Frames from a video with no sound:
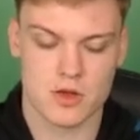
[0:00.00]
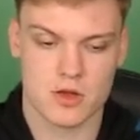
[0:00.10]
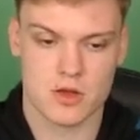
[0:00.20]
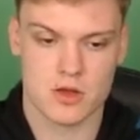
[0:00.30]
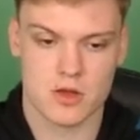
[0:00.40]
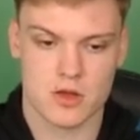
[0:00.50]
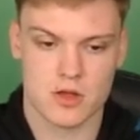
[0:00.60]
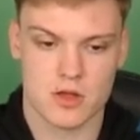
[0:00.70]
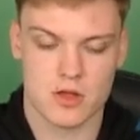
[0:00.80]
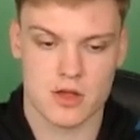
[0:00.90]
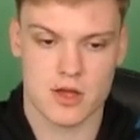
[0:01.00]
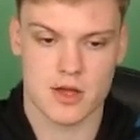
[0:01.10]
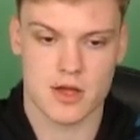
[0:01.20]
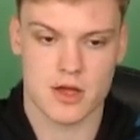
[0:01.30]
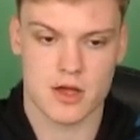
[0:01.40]

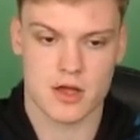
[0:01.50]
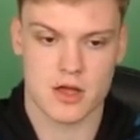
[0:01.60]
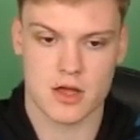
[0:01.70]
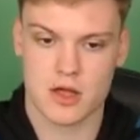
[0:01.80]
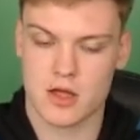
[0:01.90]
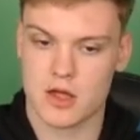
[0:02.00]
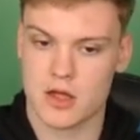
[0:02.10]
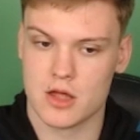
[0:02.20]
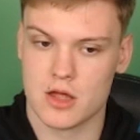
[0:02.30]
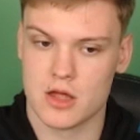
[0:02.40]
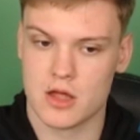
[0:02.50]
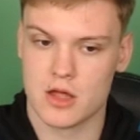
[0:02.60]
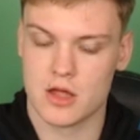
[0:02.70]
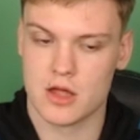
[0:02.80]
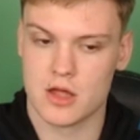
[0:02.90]

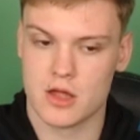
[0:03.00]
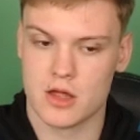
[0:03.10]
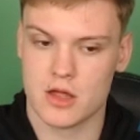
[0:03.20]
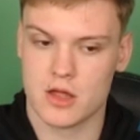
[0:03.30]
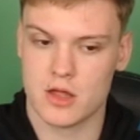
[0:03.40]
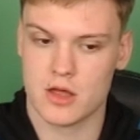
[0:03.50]
Nothing is said.